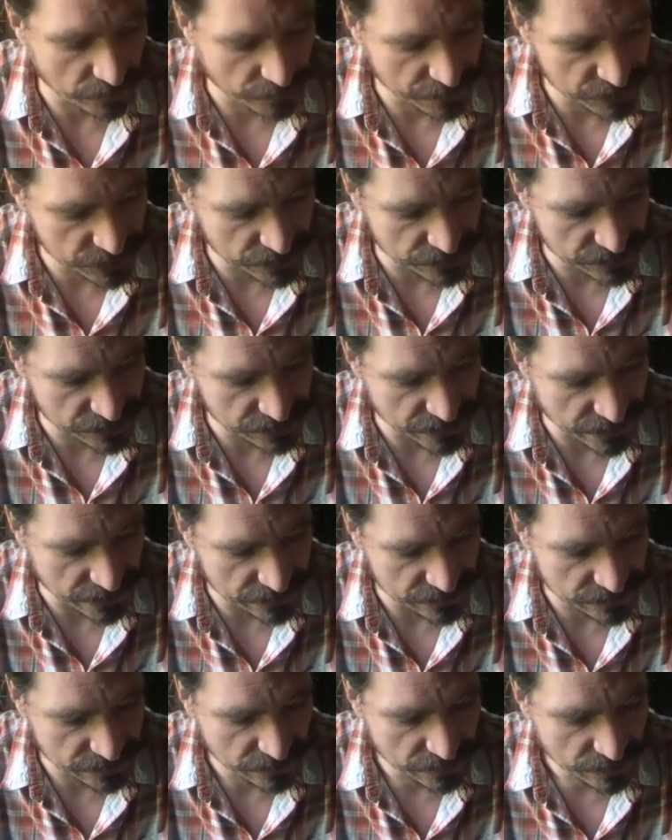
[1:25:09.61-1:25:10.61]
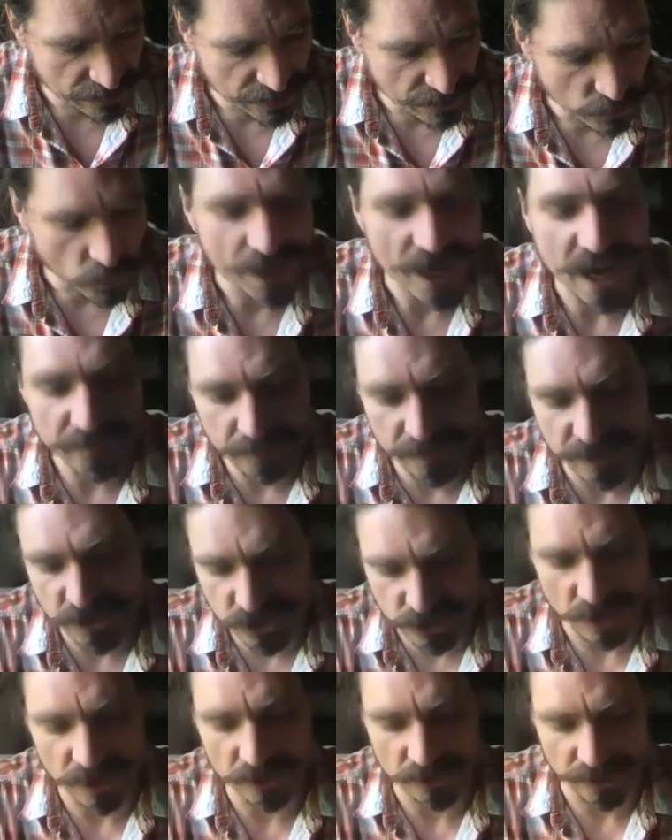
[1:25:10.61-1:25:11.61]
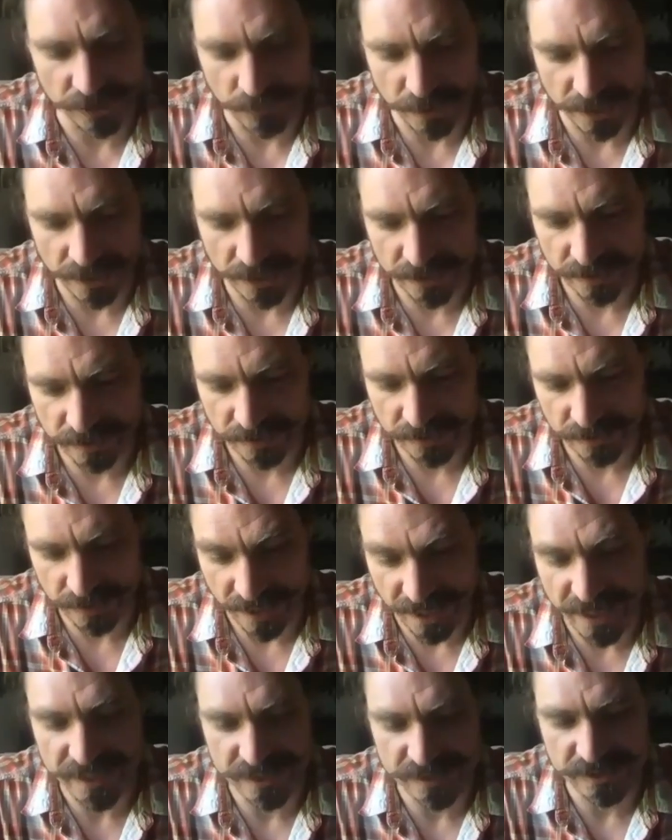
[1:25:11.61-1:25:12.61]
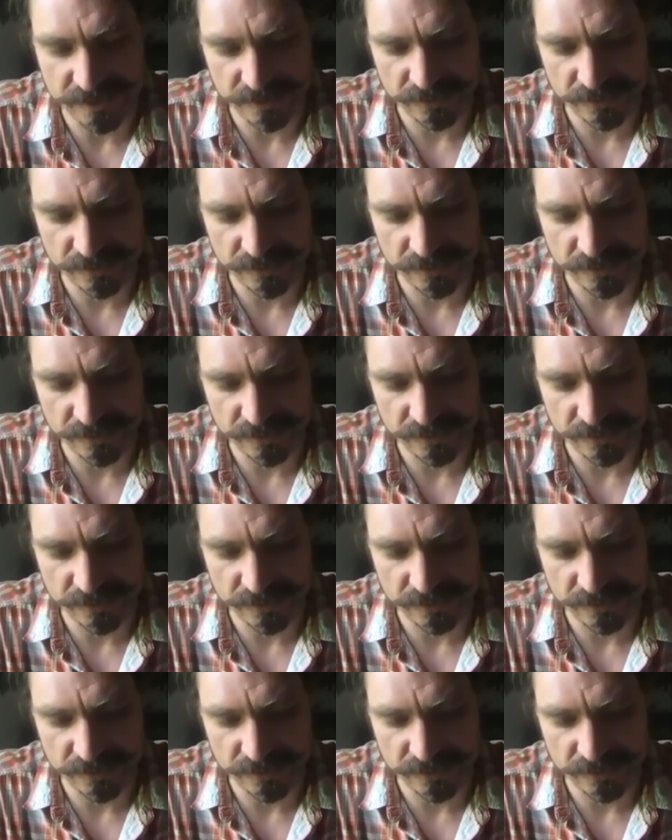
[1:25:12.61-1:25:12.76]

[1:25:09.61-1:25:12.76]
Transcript: which is that what I've been struggling with is